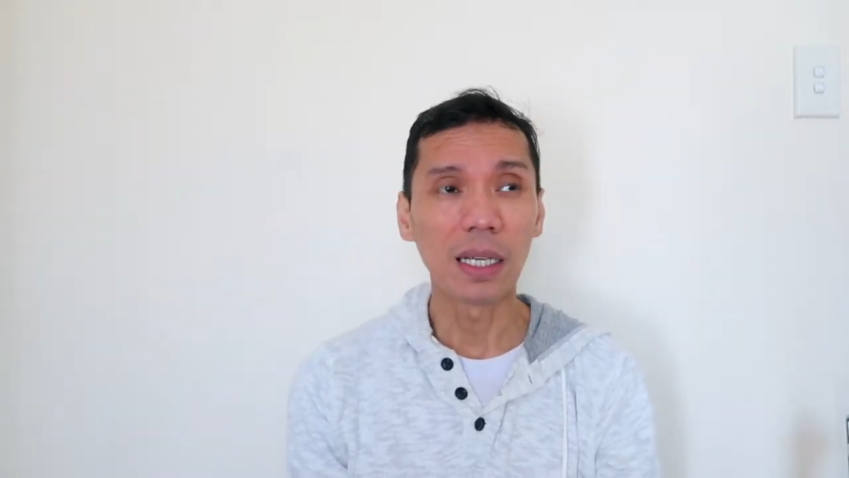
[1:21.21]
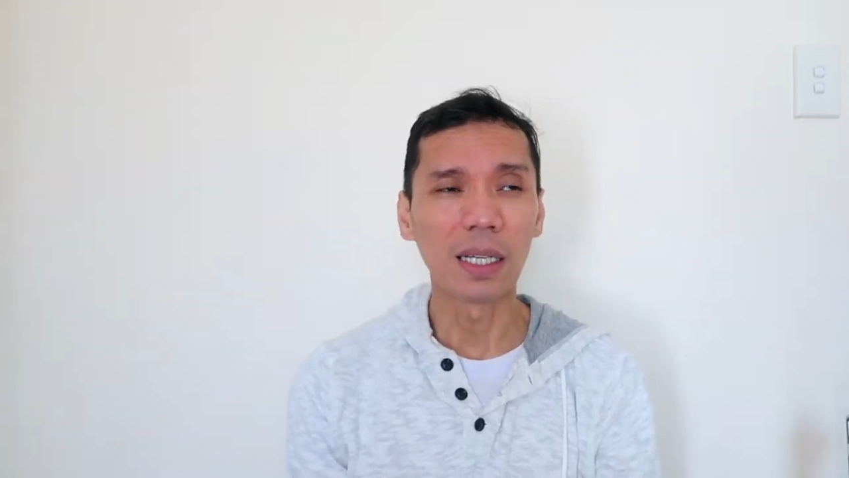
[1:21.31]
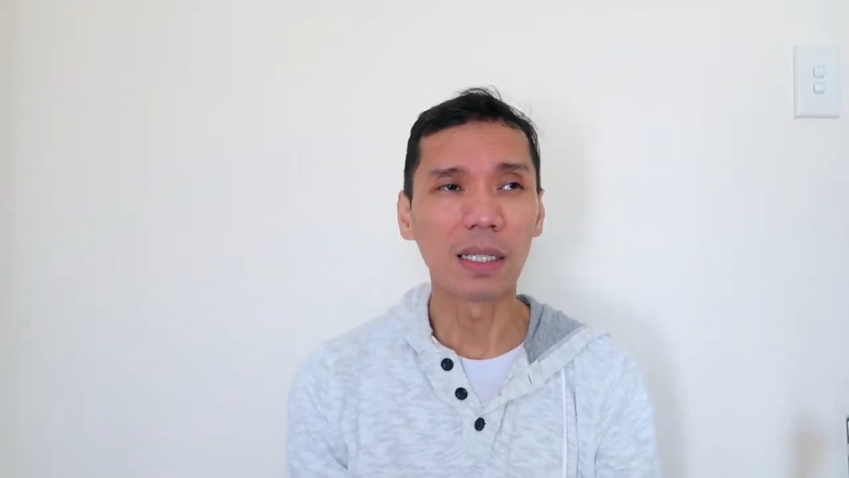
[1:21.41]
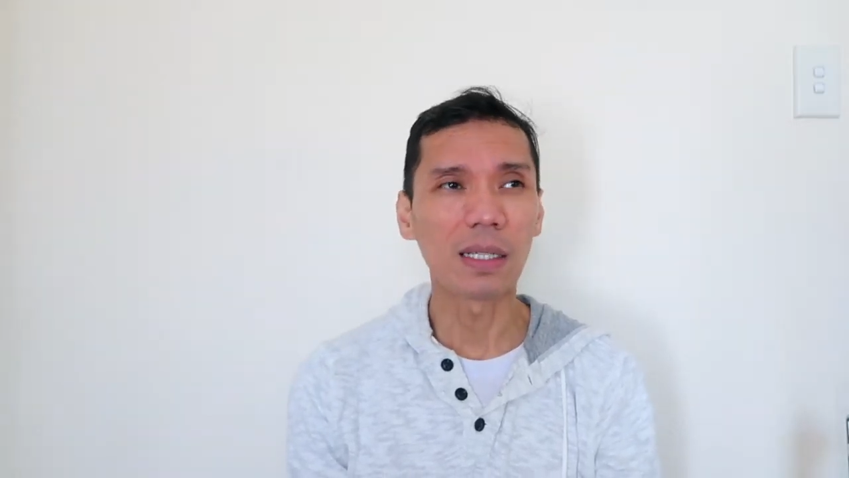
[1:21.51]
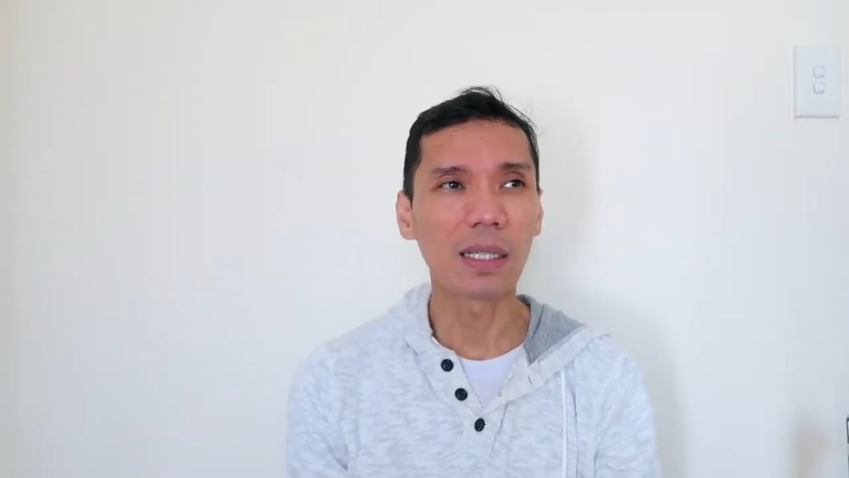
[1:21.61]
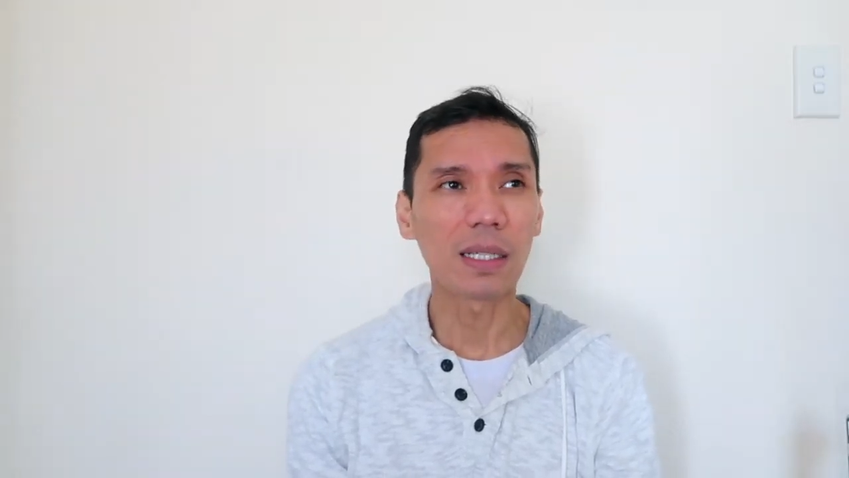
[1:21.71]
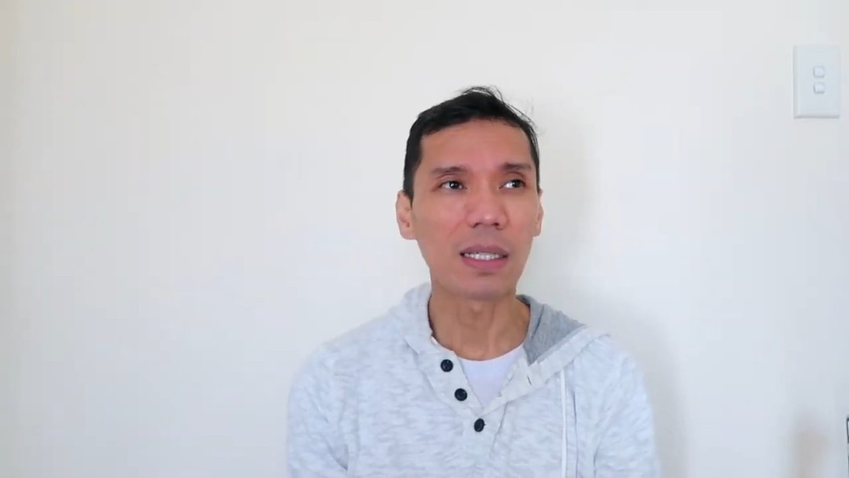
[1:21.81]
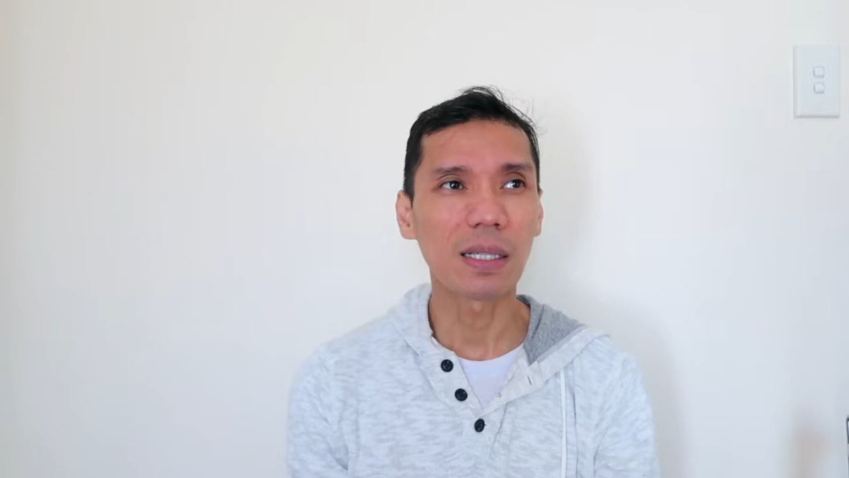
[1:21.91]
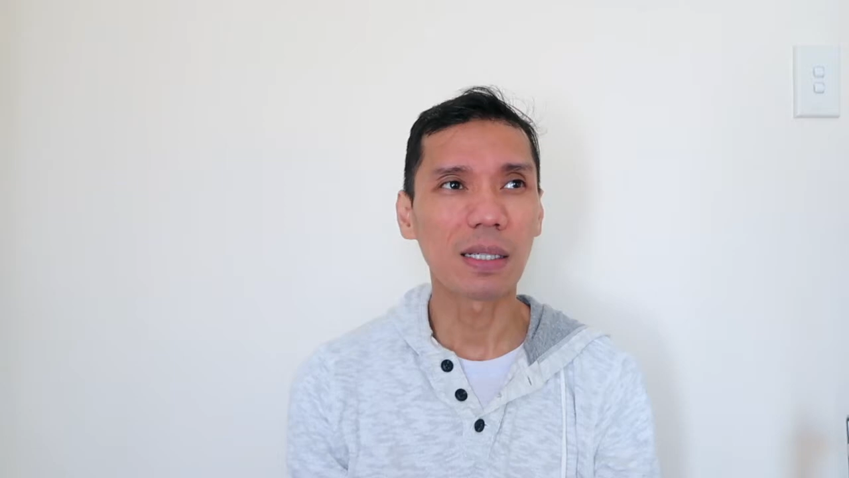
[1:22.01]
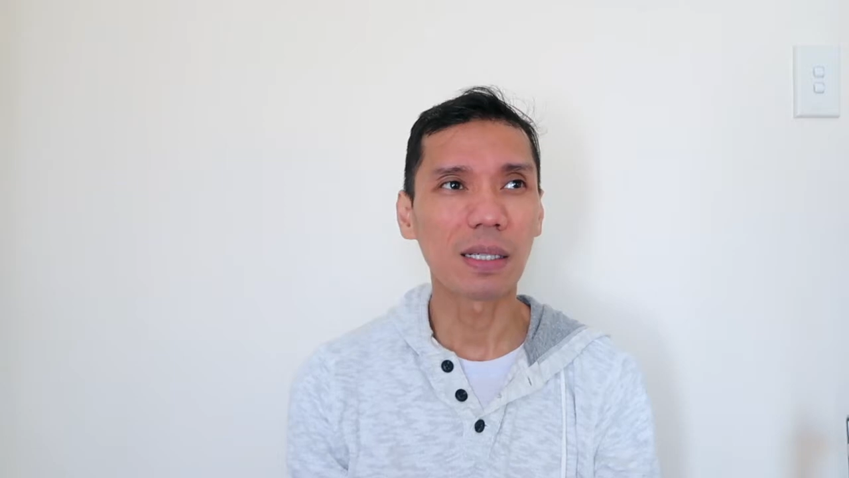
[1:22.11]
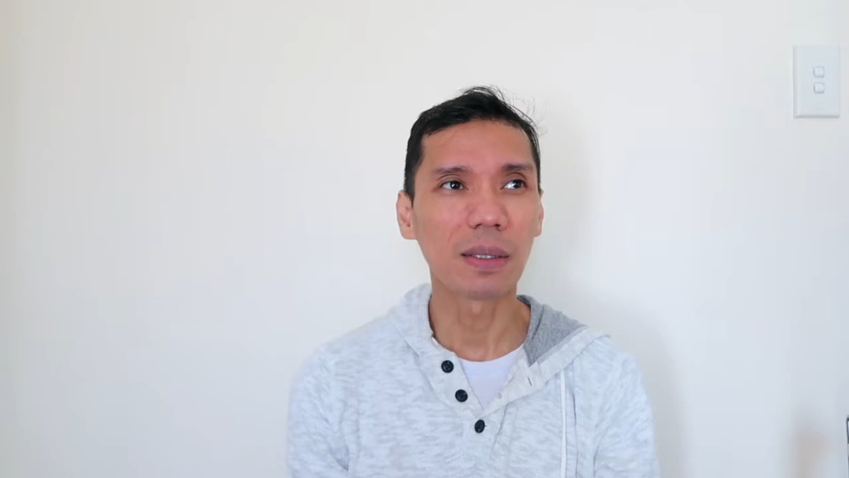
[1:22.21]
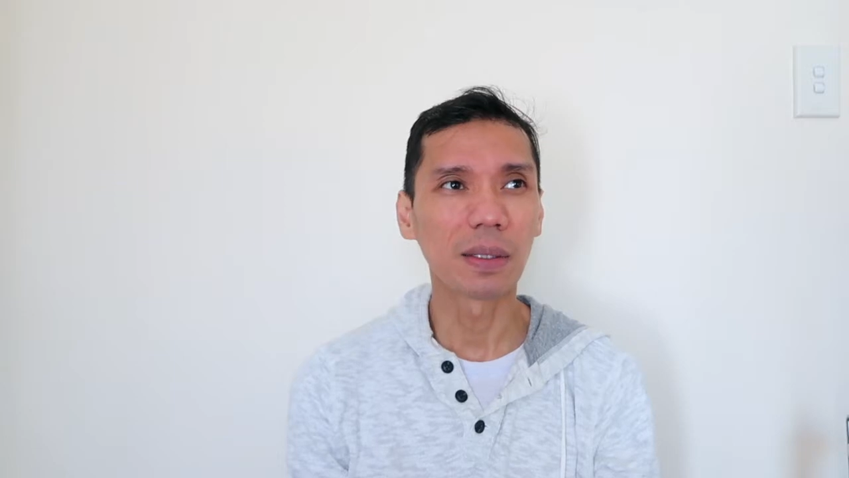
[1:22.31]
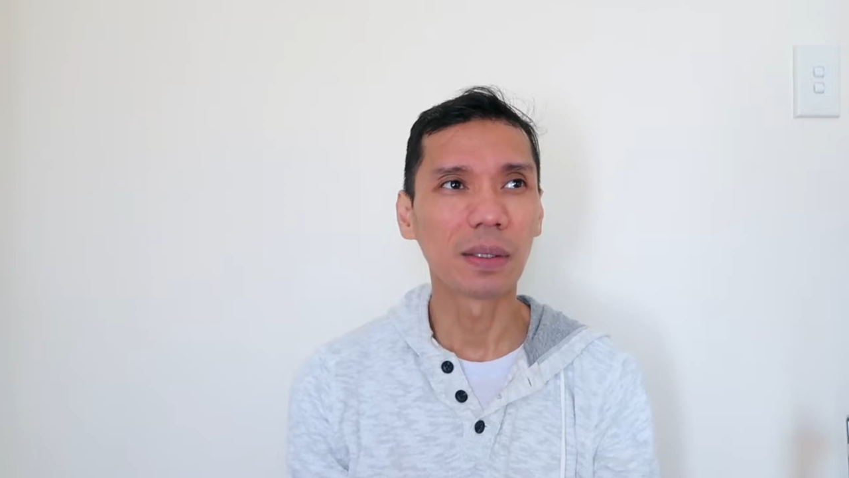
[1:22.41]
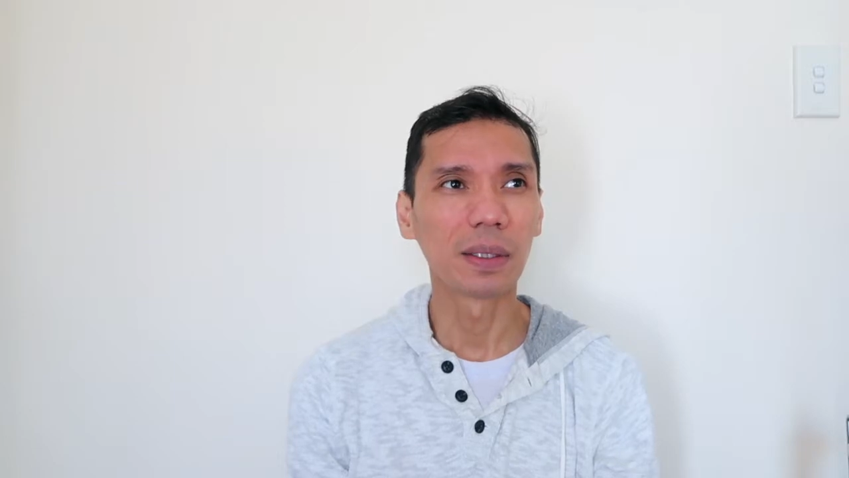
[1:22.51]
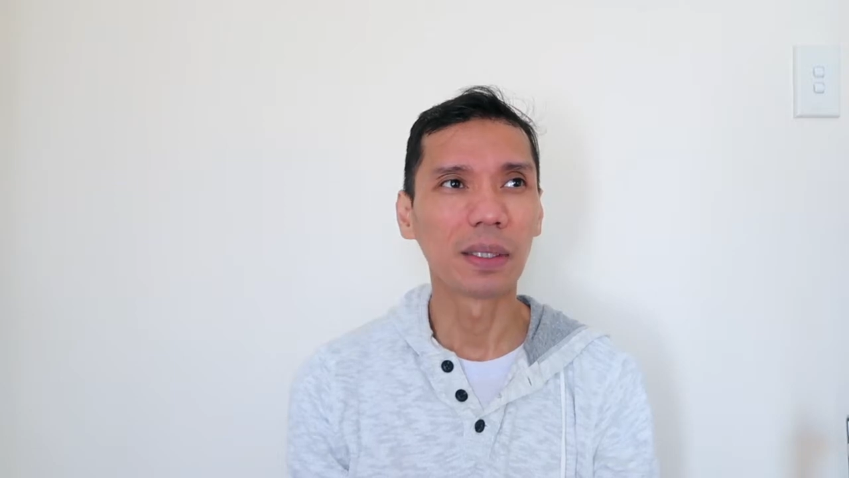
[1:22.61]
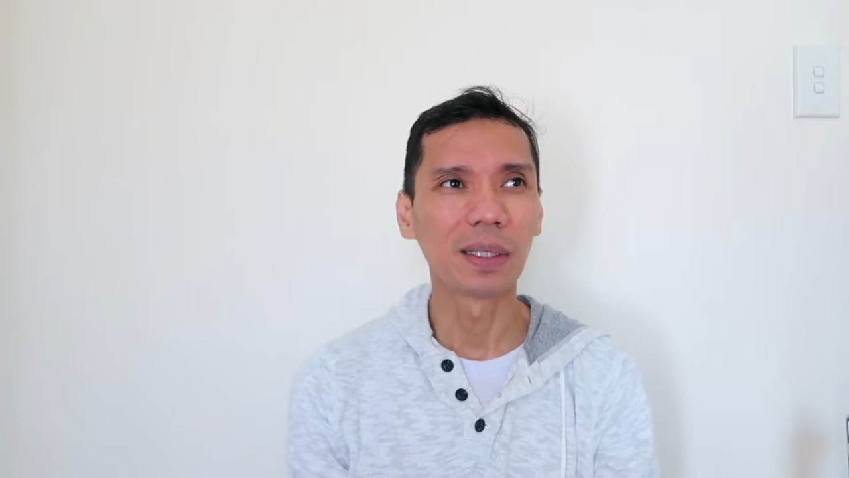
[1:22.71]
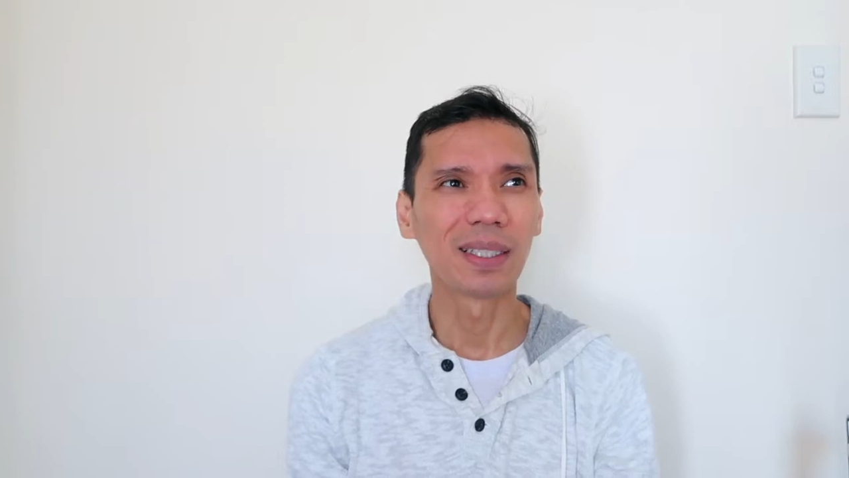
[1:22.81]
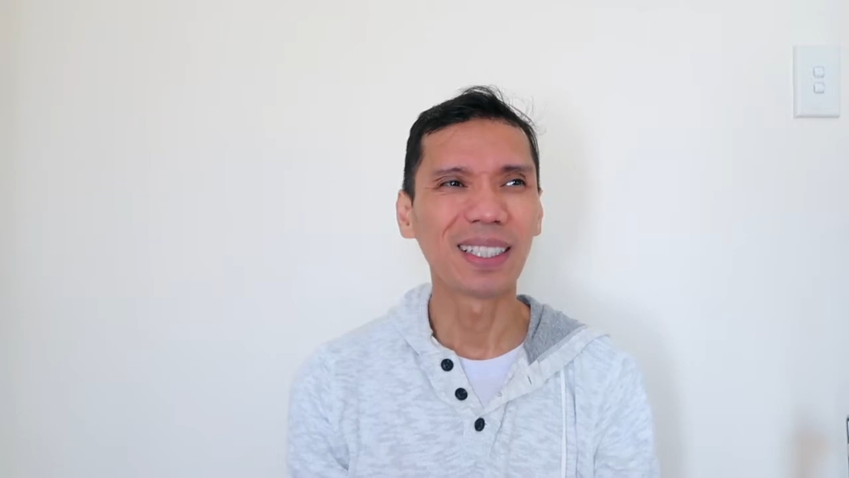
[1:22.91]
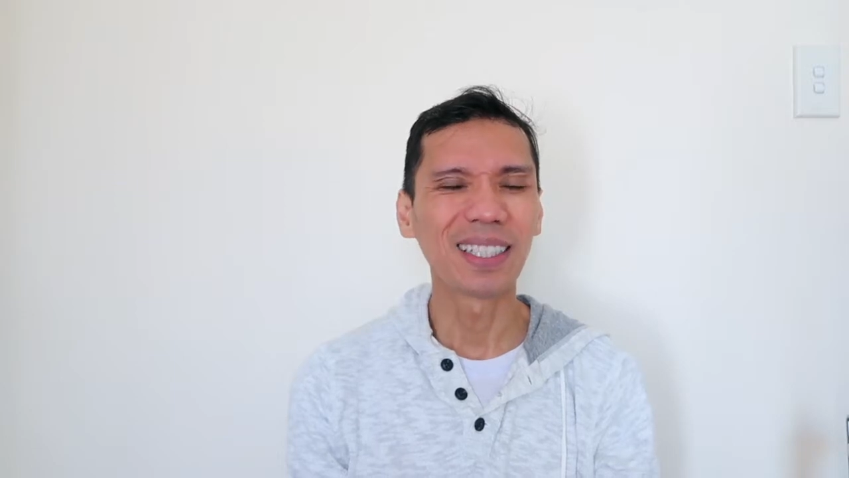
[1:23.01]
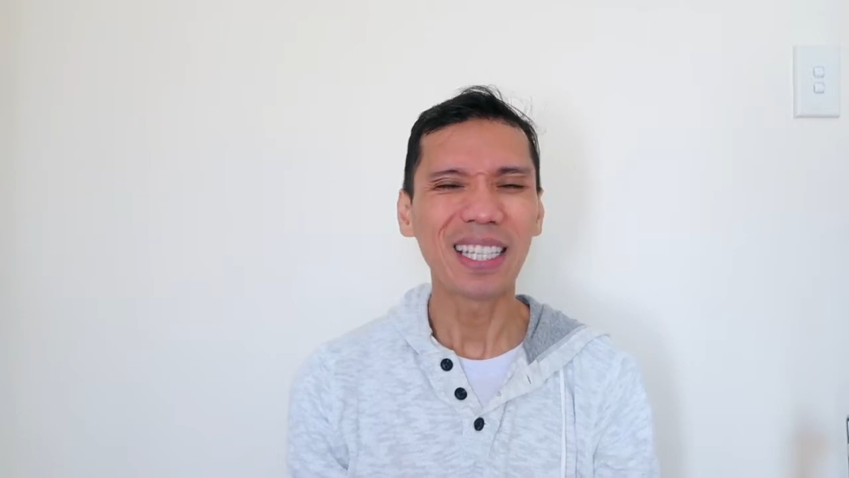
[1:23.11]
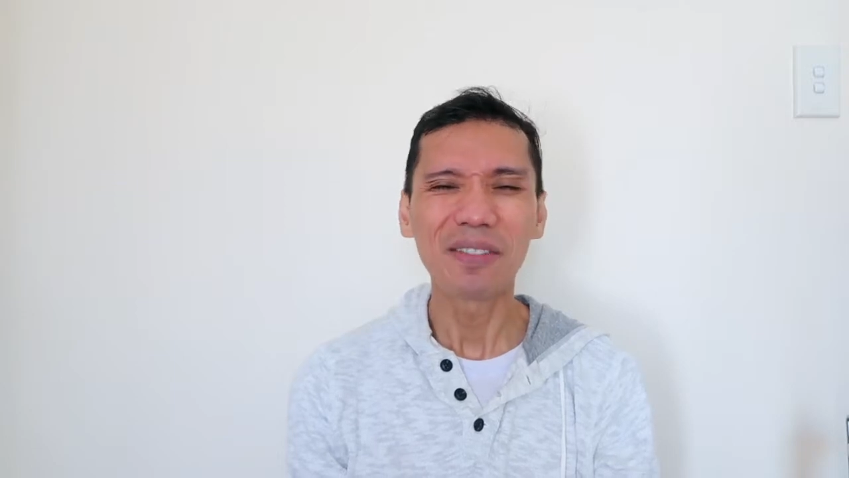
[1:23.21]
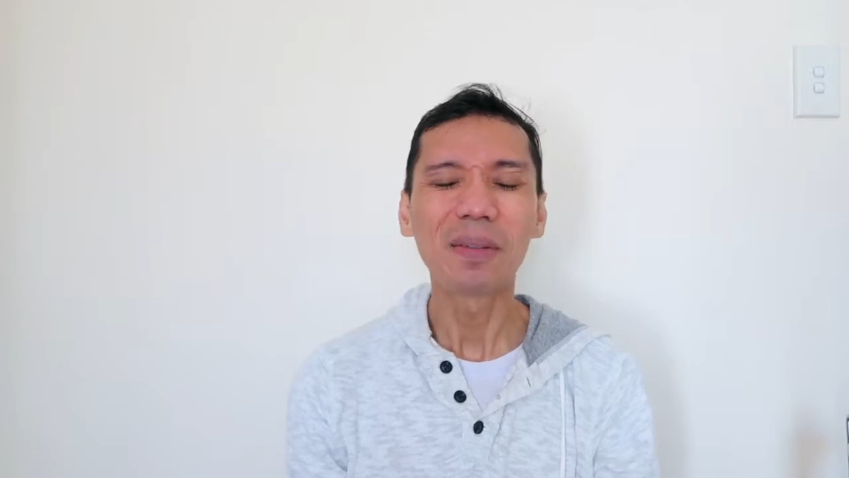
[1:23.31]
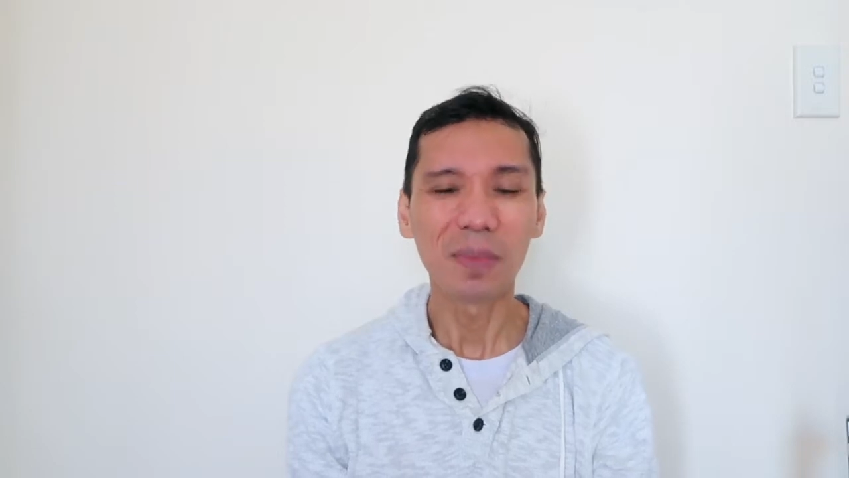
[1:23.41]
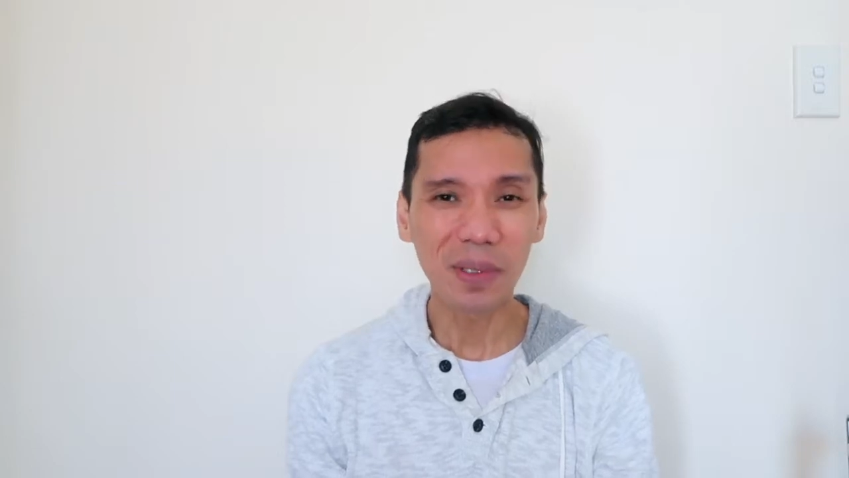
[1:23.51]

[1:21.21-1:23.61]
It's even